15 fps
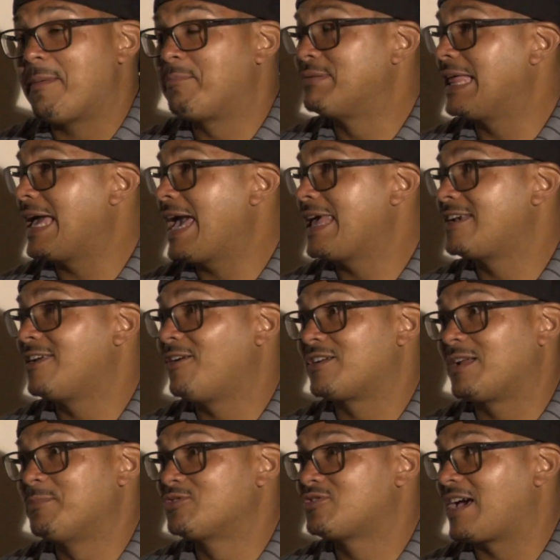I'm planning on it.
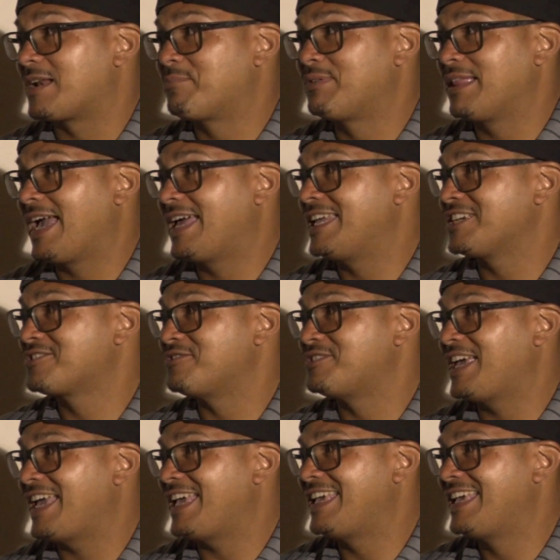I'm going to try to plan that. Start
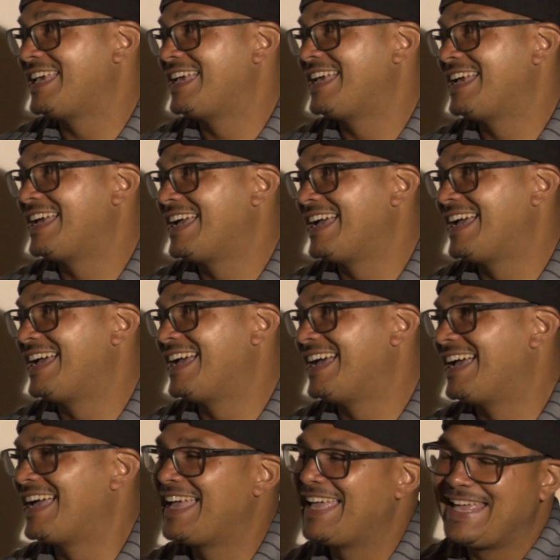getting a little bit better
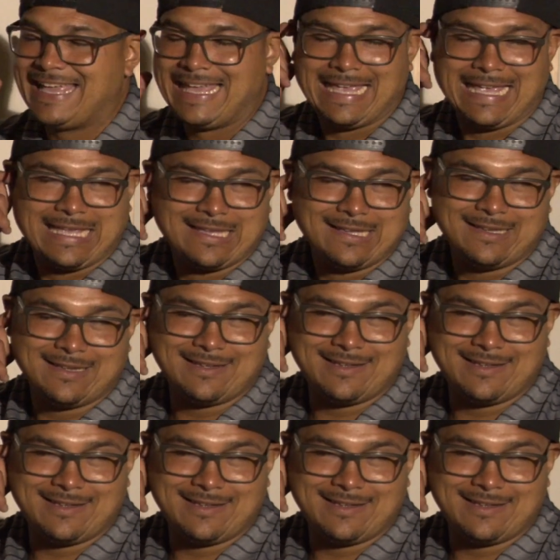shape so we can get out there